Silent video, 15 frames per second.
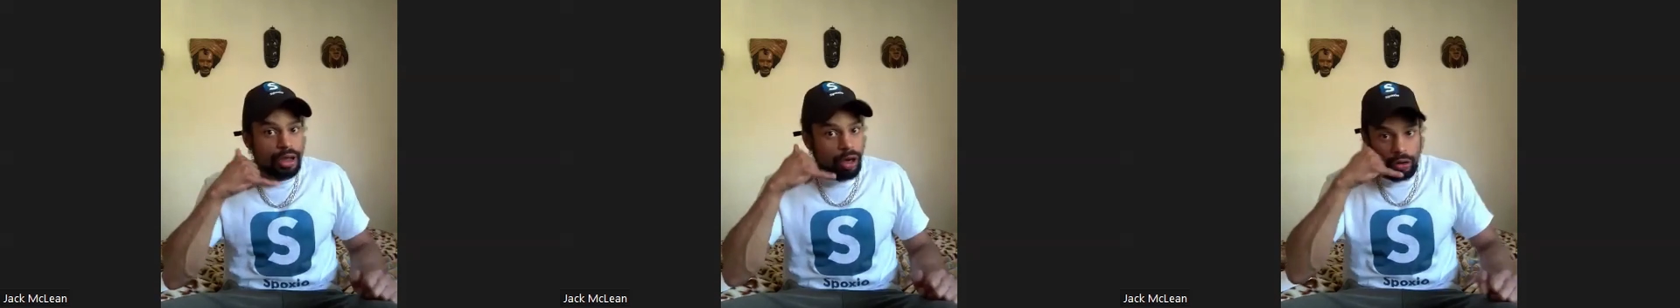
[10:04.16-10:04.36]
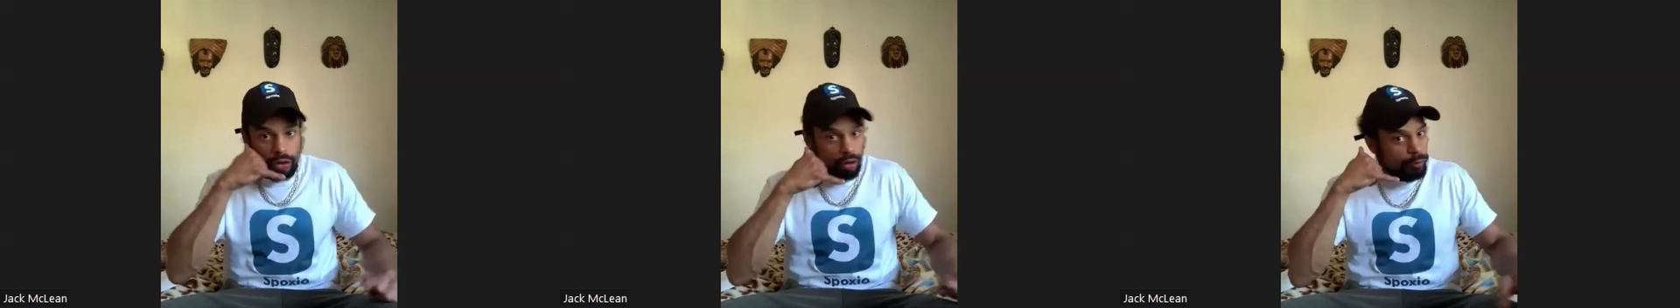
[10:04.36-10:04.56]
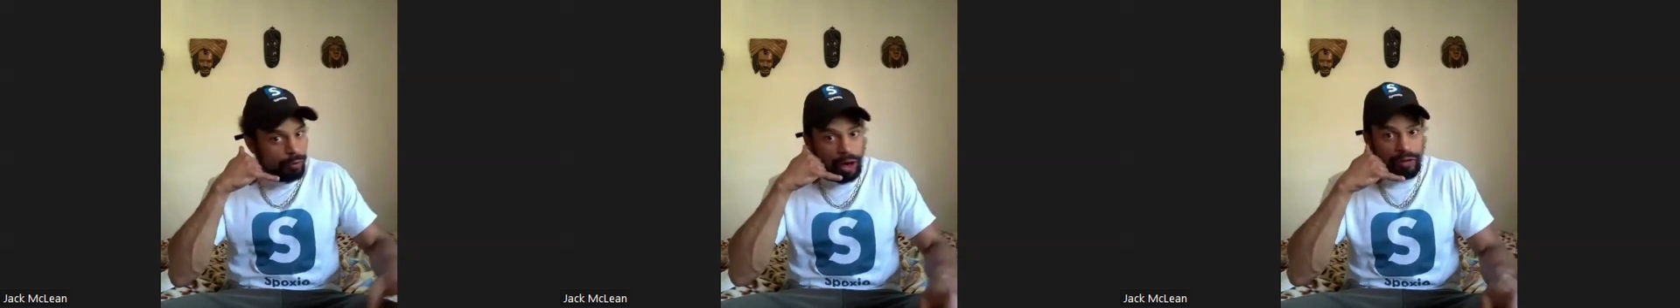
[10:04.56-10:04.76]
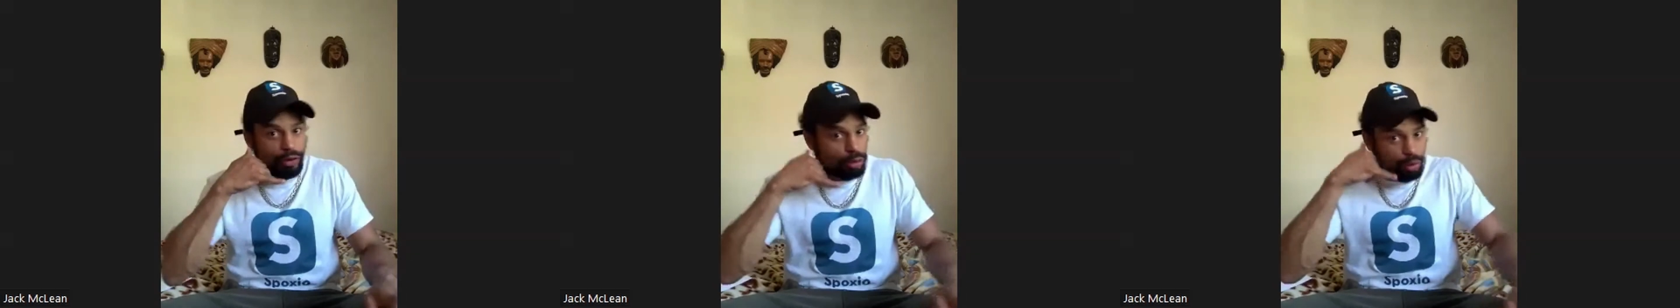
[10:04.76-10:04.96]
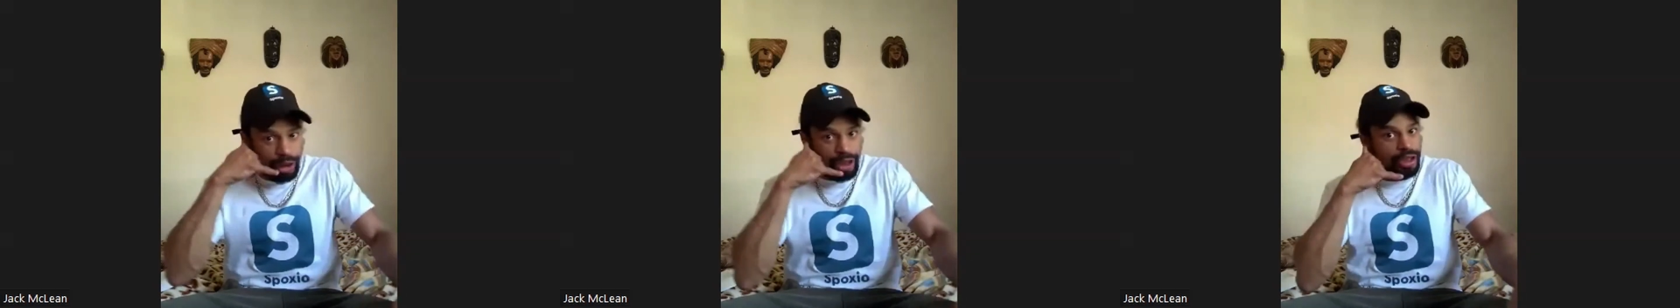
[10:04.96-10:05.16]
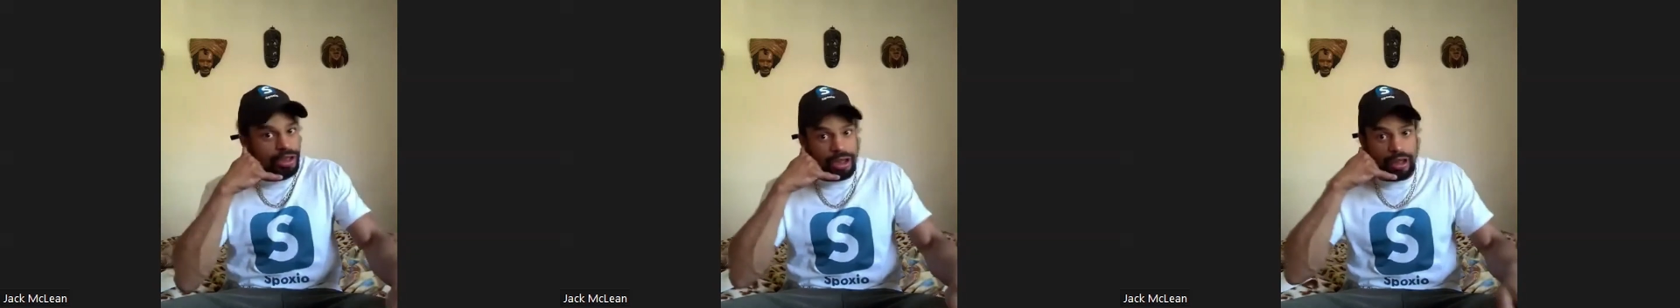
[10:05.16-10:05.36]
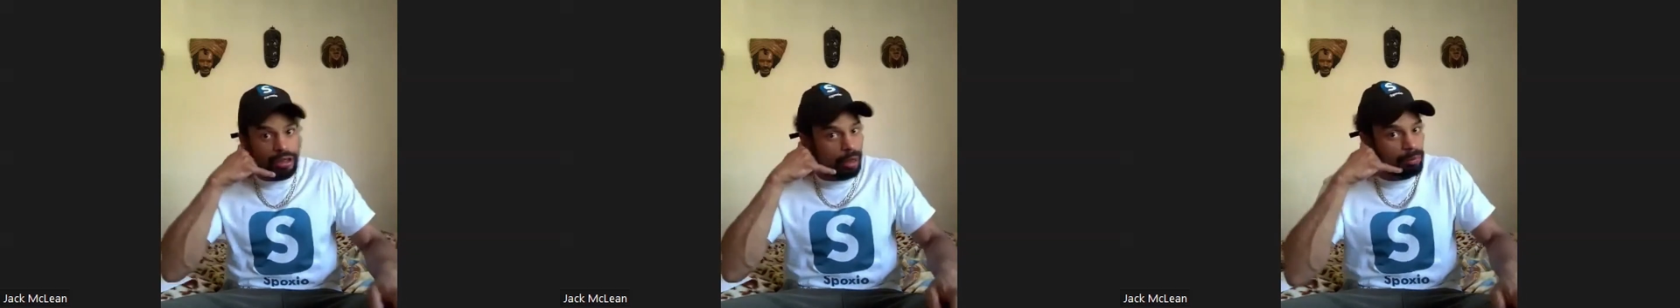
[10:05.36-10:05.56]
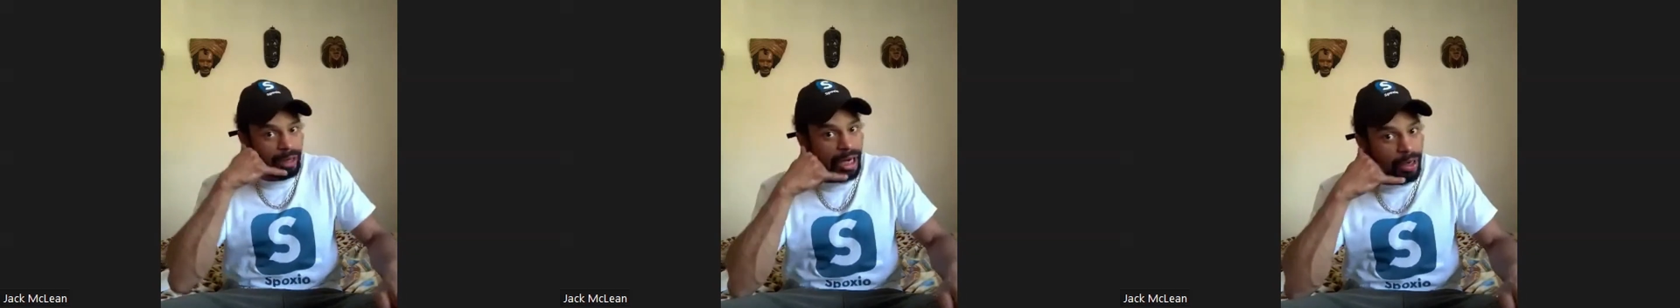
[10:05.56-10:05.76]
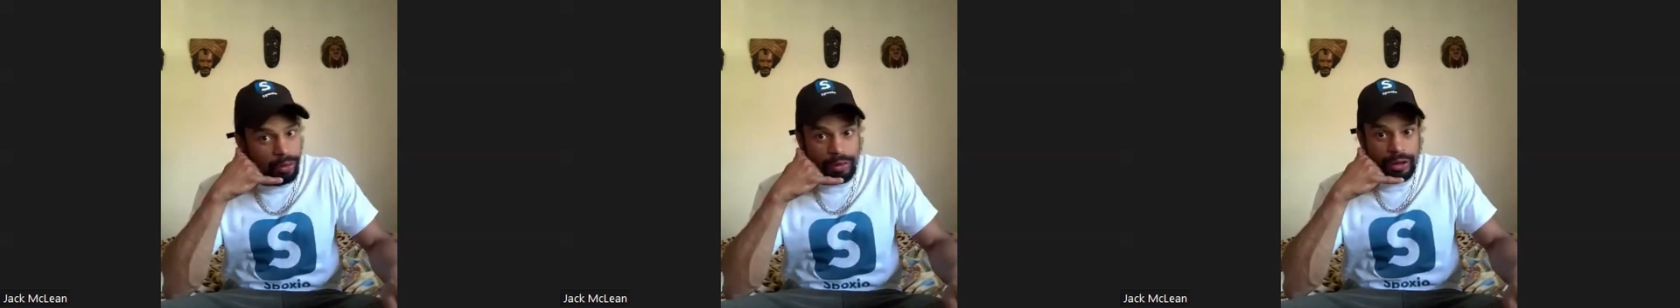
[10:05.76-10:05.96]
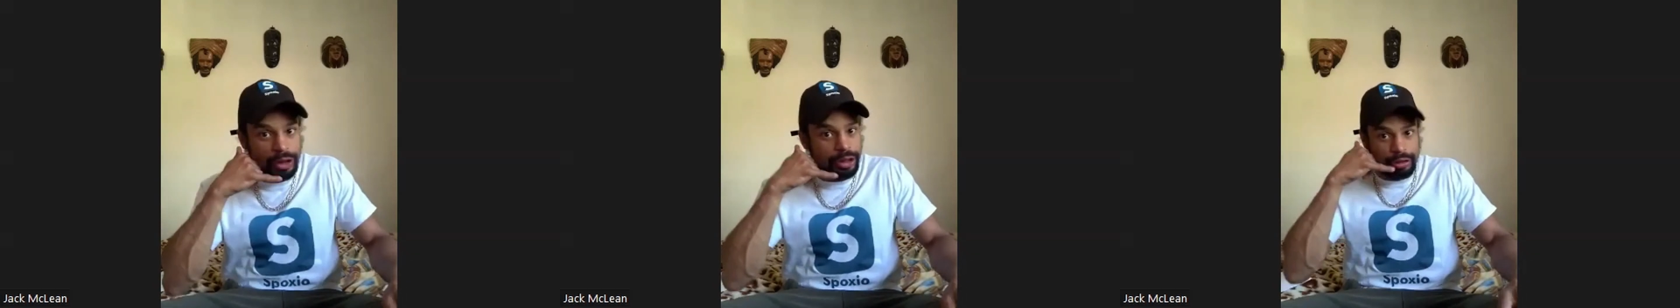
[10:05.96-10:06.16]
I want to fight you. We need you. Come
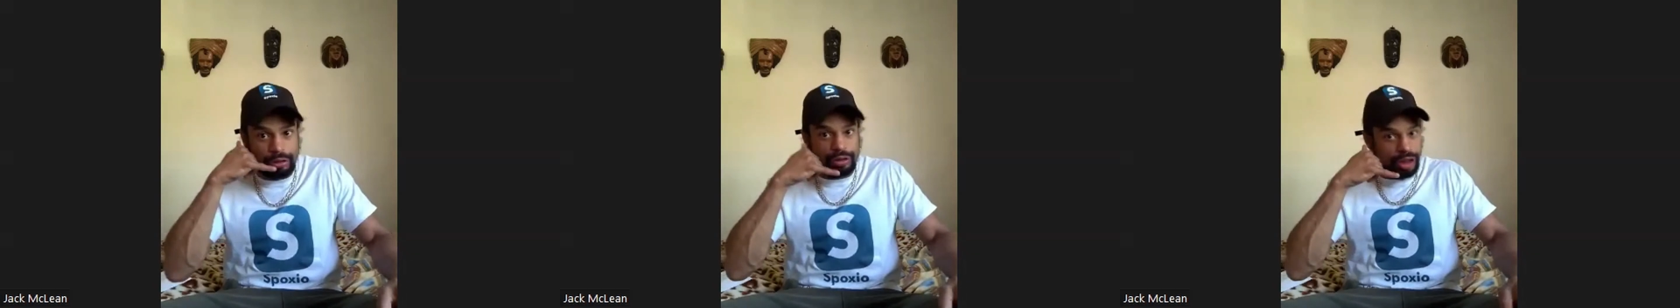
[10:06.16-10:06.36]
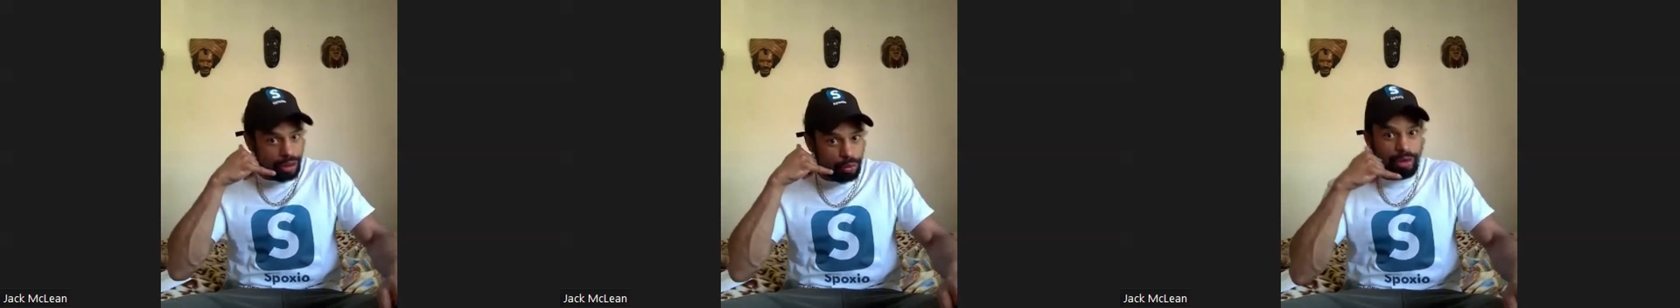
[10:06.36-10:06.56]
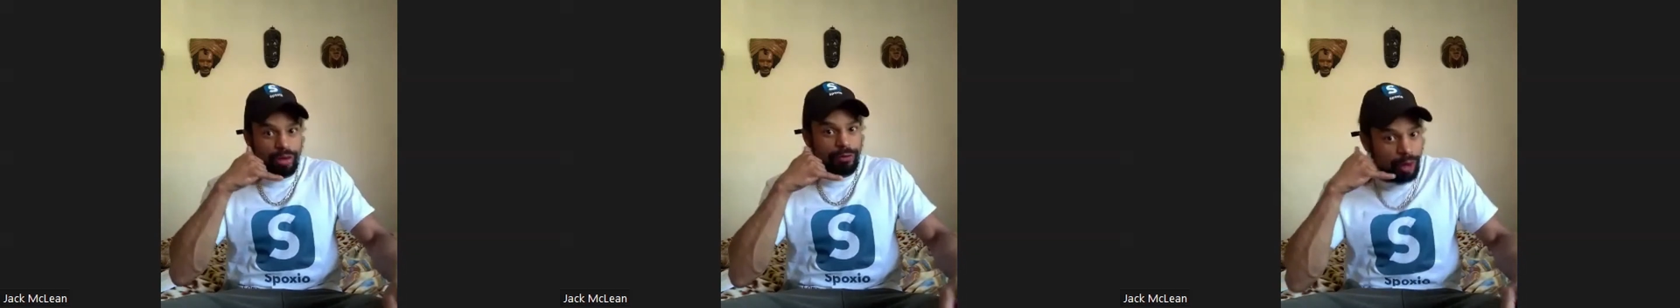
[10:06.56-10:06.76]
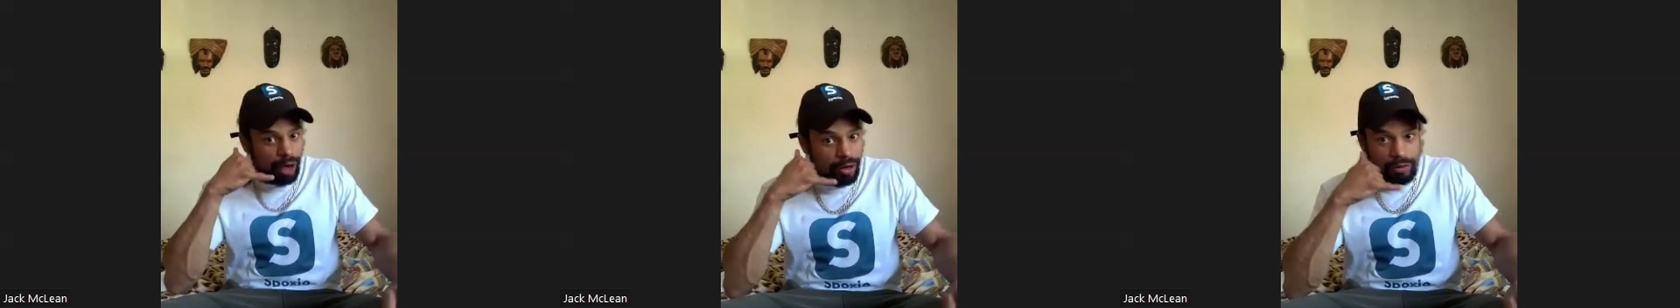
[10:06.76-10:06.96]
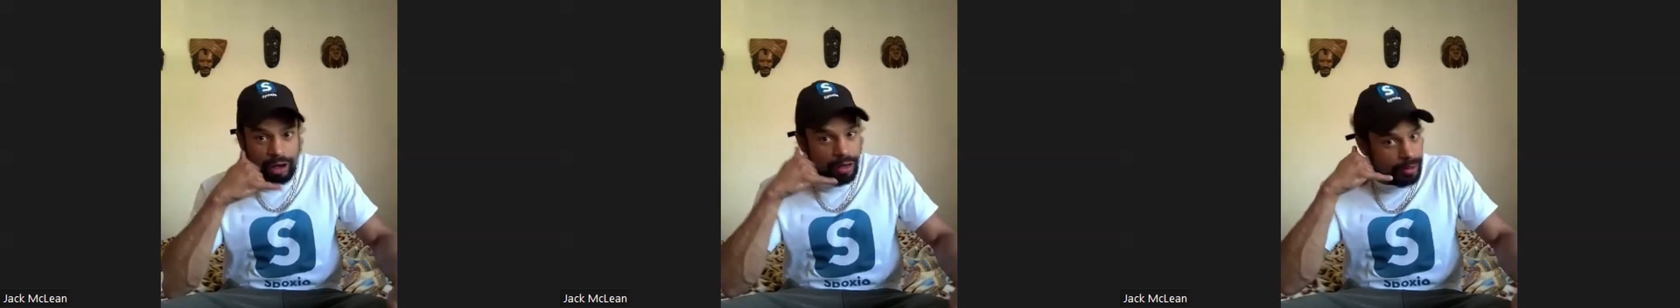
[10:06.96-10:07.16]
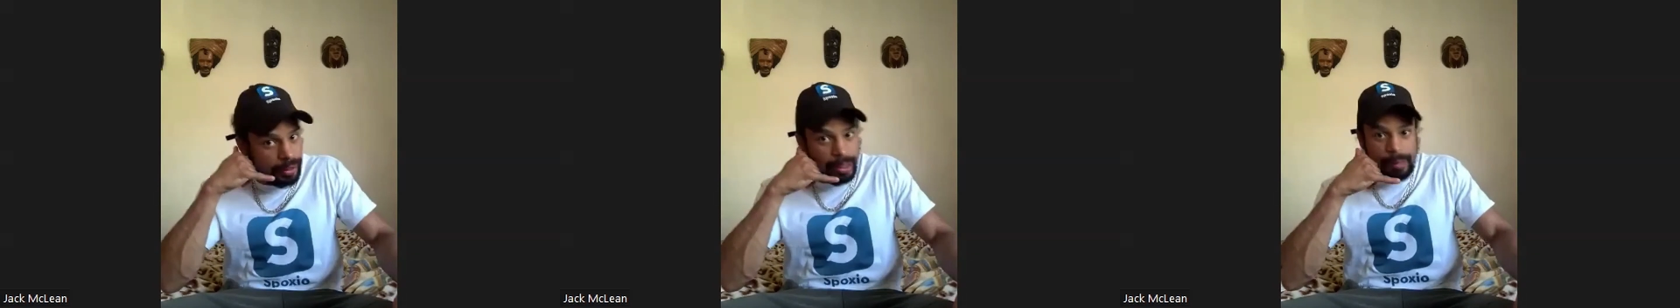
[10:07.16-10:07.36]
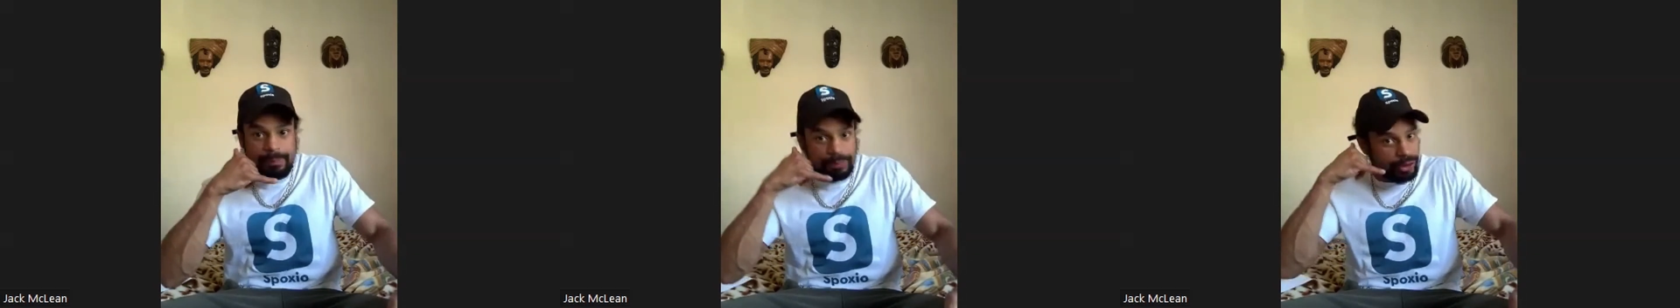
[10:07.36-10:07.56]
down. You say you want to fight, right? Yeah.